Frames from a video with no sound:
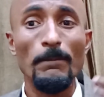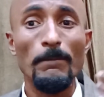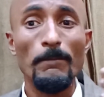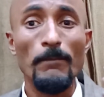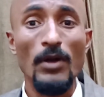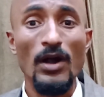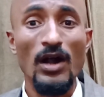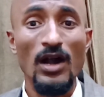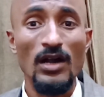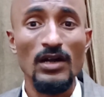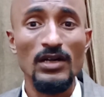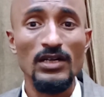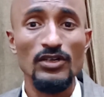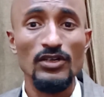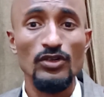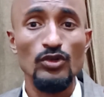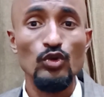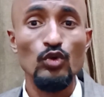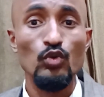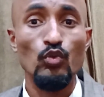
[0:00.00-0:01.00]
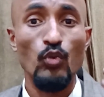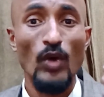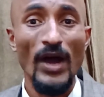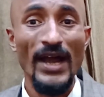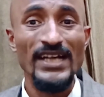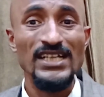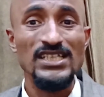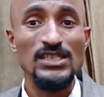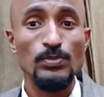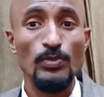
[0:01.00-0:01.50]
part to
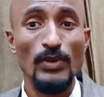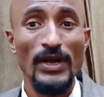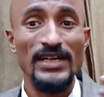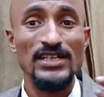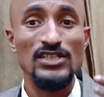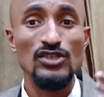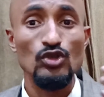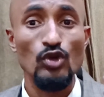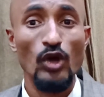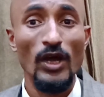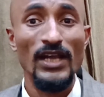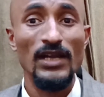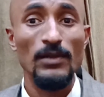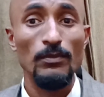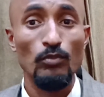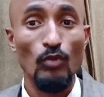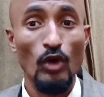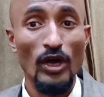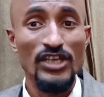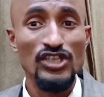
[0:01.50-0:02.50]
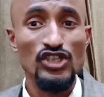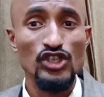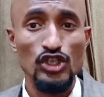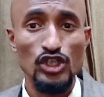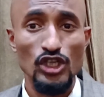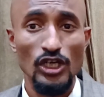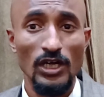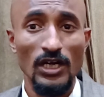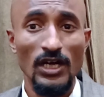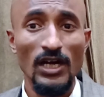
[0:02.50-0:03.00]
widespread soil
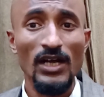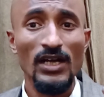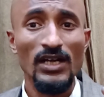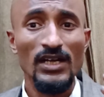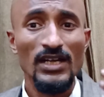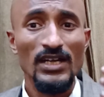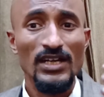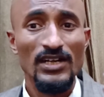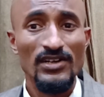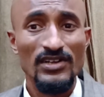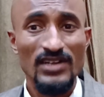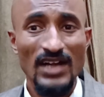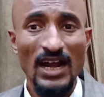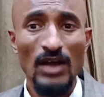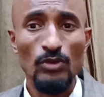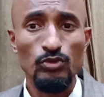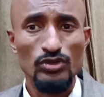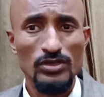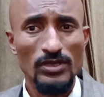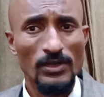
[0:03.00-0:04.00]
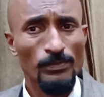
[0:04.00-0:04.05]
moisture drought.